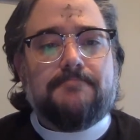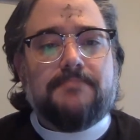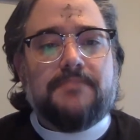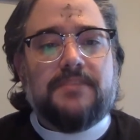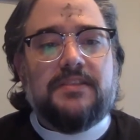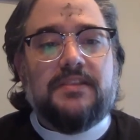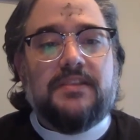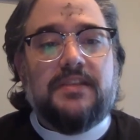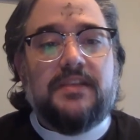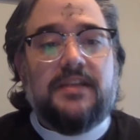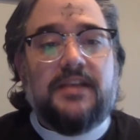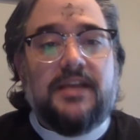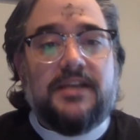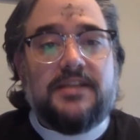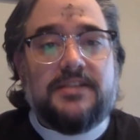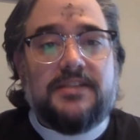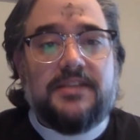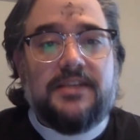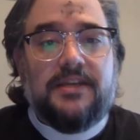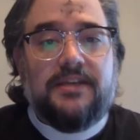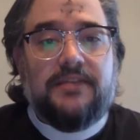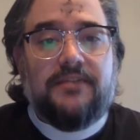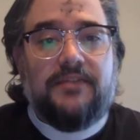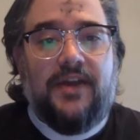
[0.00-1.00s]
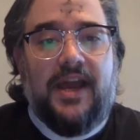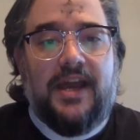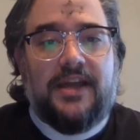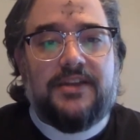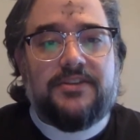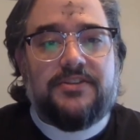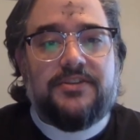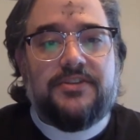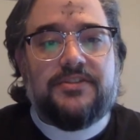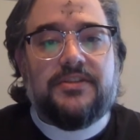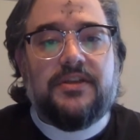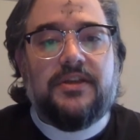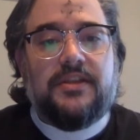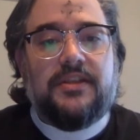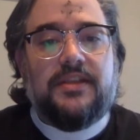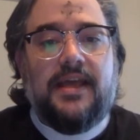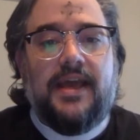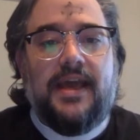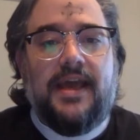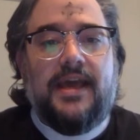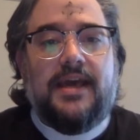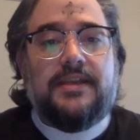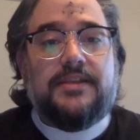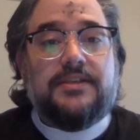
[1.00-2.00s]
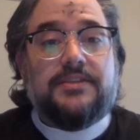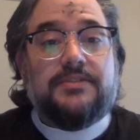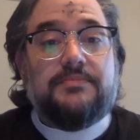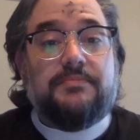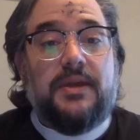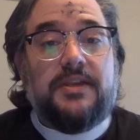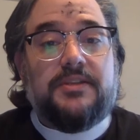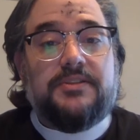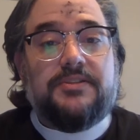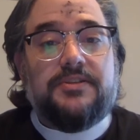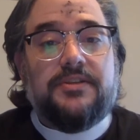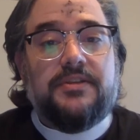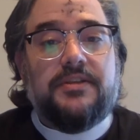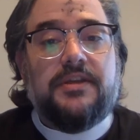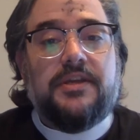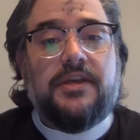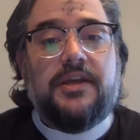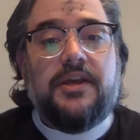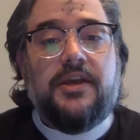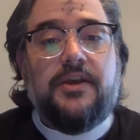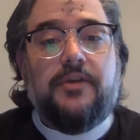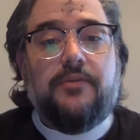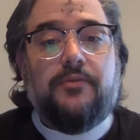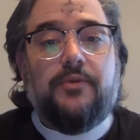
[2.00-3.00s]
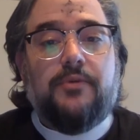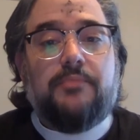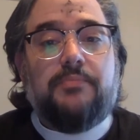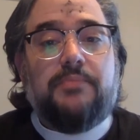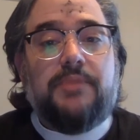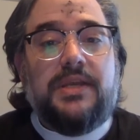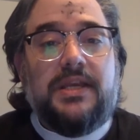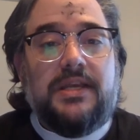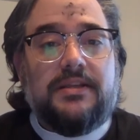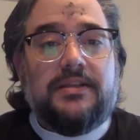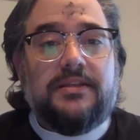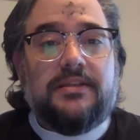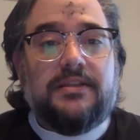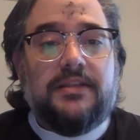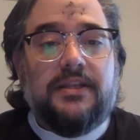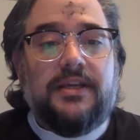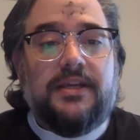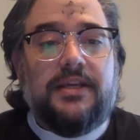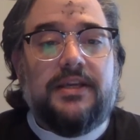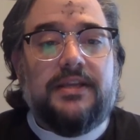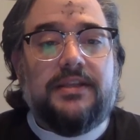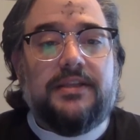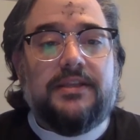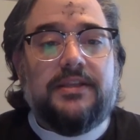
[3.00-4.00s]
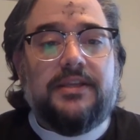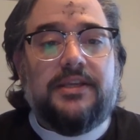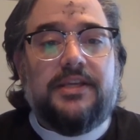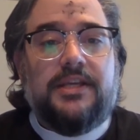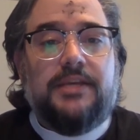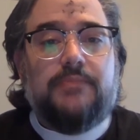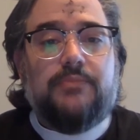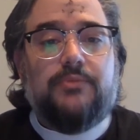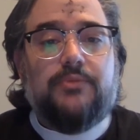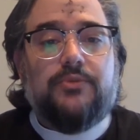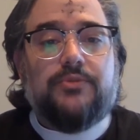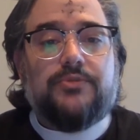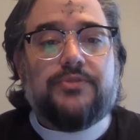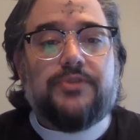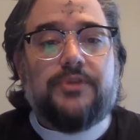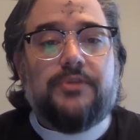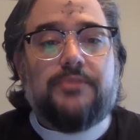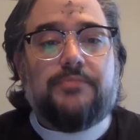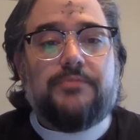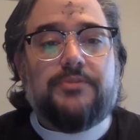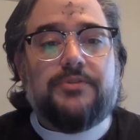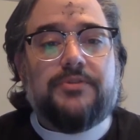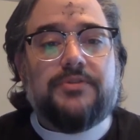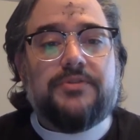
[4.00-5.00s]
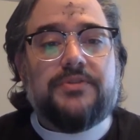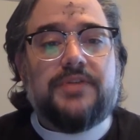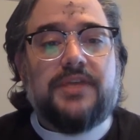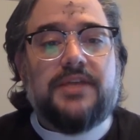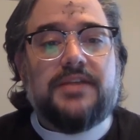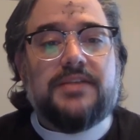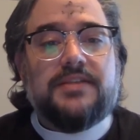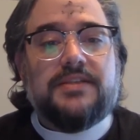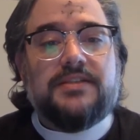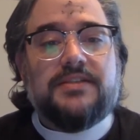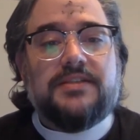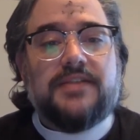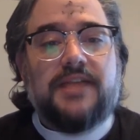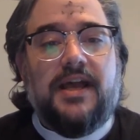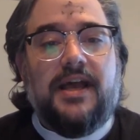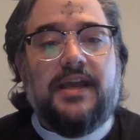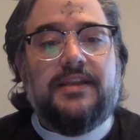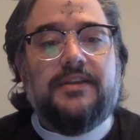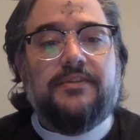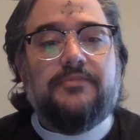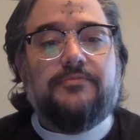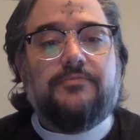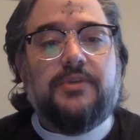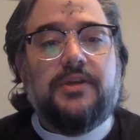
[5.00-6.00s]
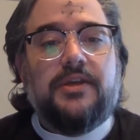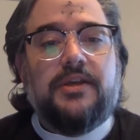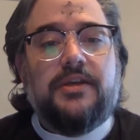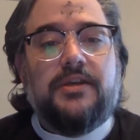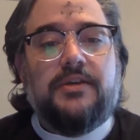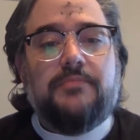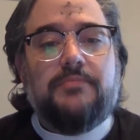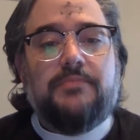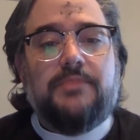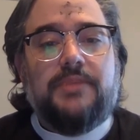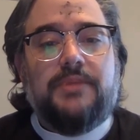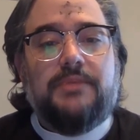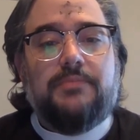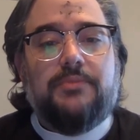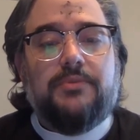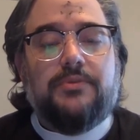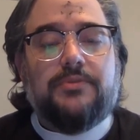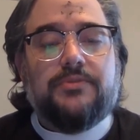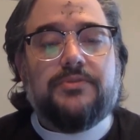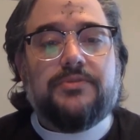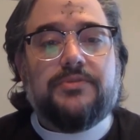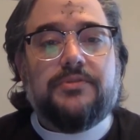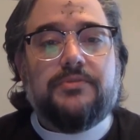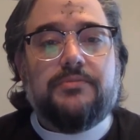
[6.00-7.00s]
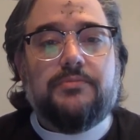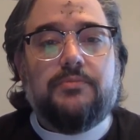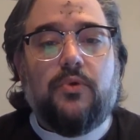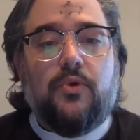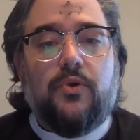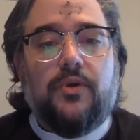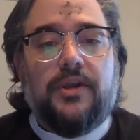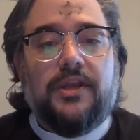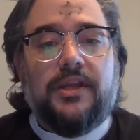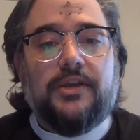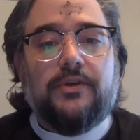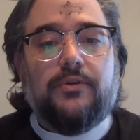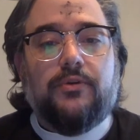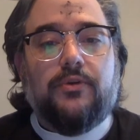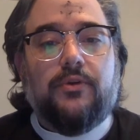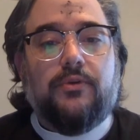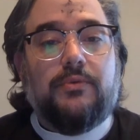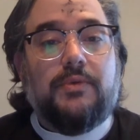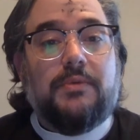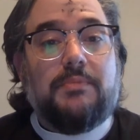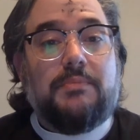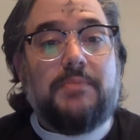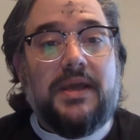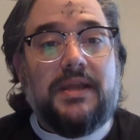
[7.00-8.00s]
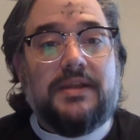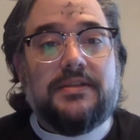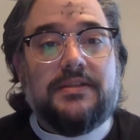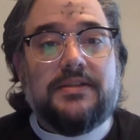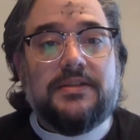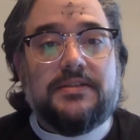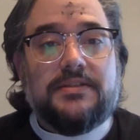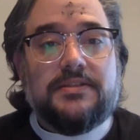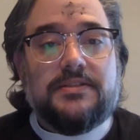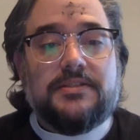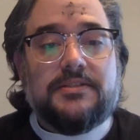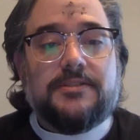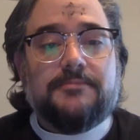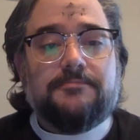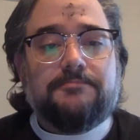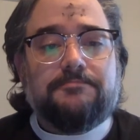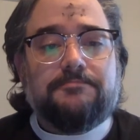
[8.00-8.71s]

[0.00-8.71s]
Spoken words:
And the dusting of ashes on the head is mentioned repeatedly in the Hebrew scriptures as a sign of people's mourning or repentance.